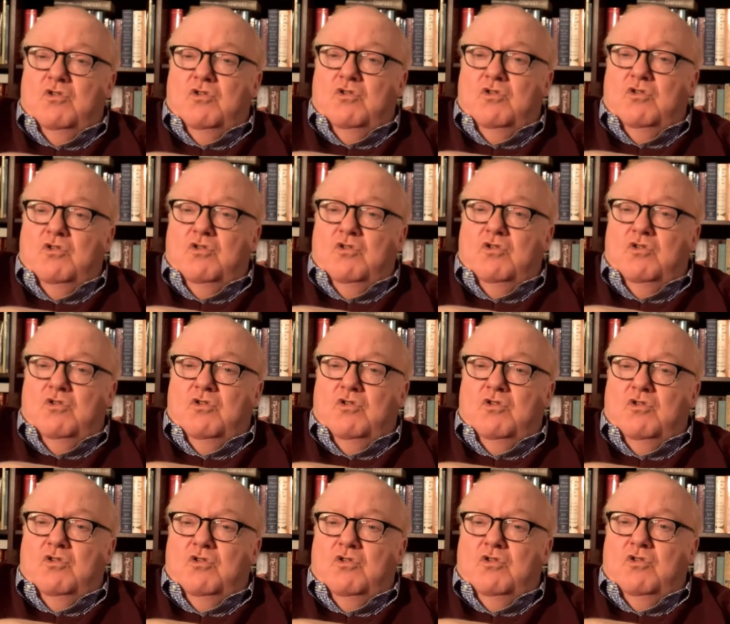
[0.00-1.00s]
uh,
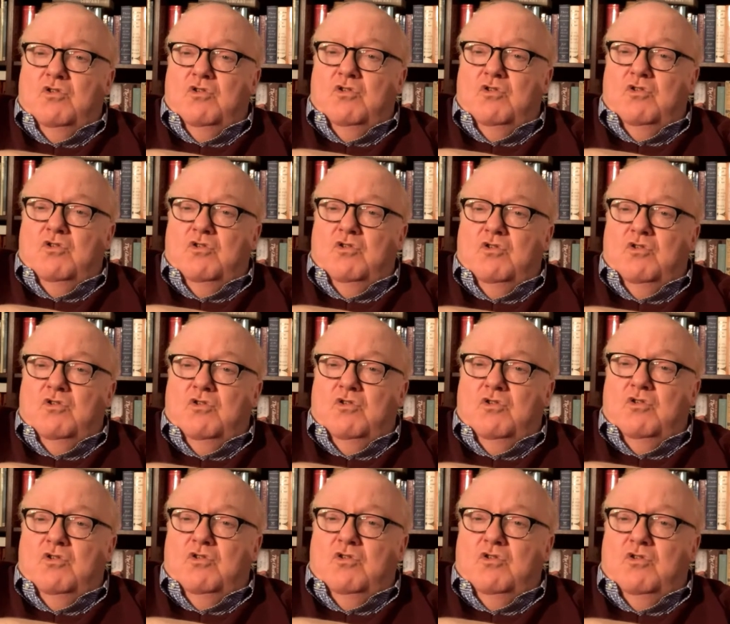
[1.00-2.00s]
some, some
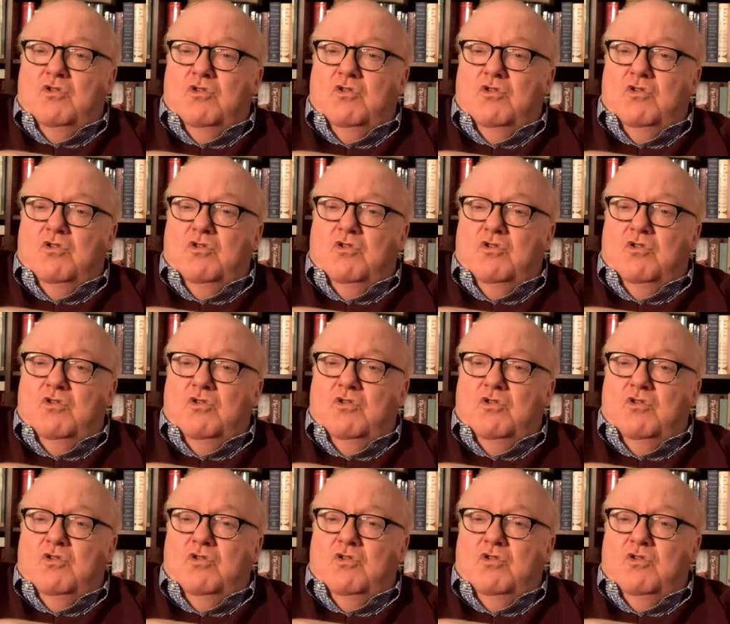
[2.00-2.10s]
Democrats.